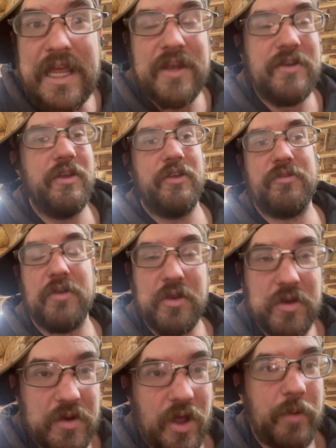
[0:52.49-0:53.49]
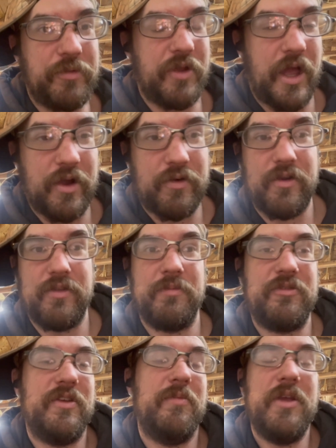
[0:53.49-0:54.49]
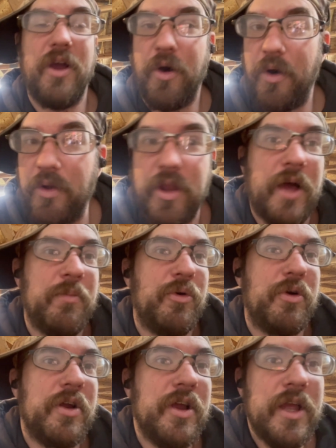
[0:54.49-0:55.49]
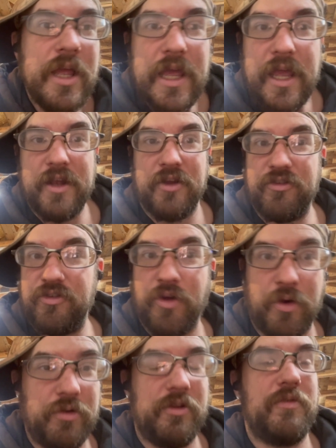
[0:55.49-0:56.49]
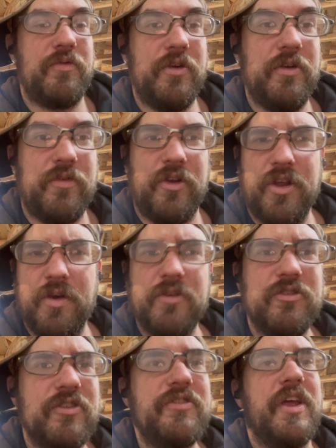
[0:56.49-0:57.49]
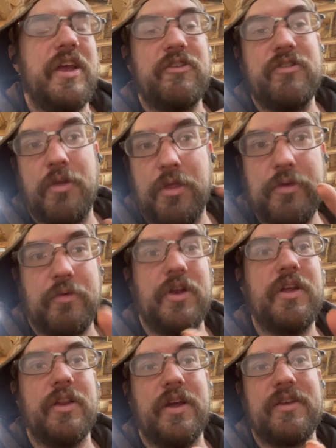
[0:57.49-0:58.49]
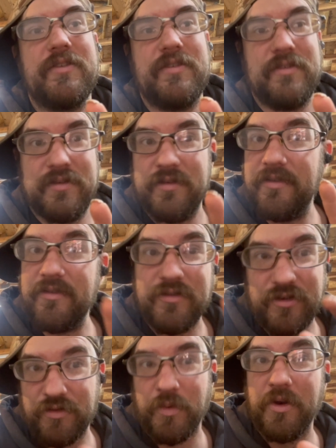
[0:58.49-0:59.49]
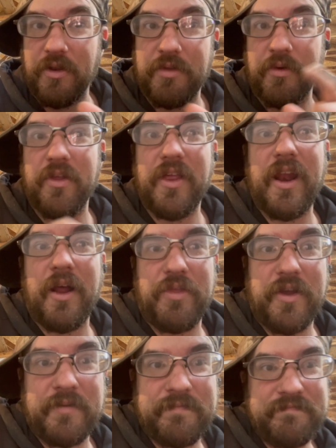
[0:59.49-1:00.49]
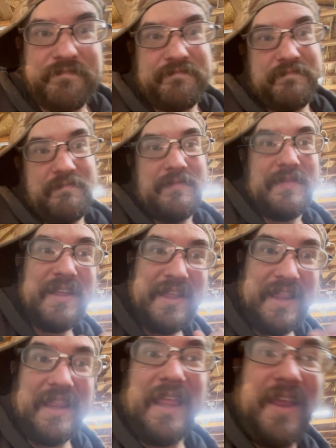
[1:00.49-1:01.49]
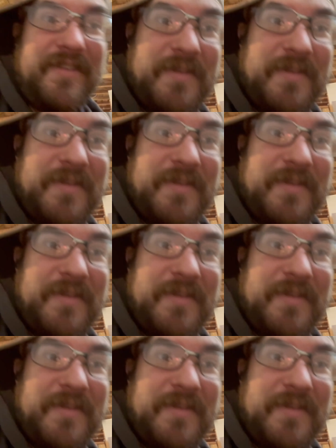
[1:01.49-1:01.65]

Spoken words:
Does helps the algorithm see me a whole lot more, and it's totally free for you. It just takes 3 clicks. Just wanted to throw that out there. Thanks.